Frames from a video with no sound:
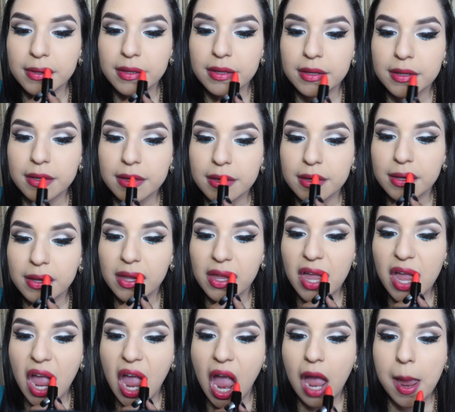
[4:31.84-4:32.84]

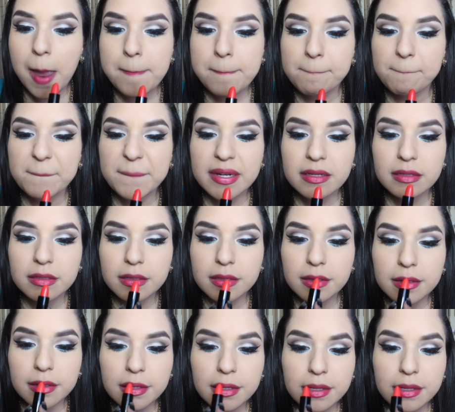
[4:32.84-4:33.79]
orangey pink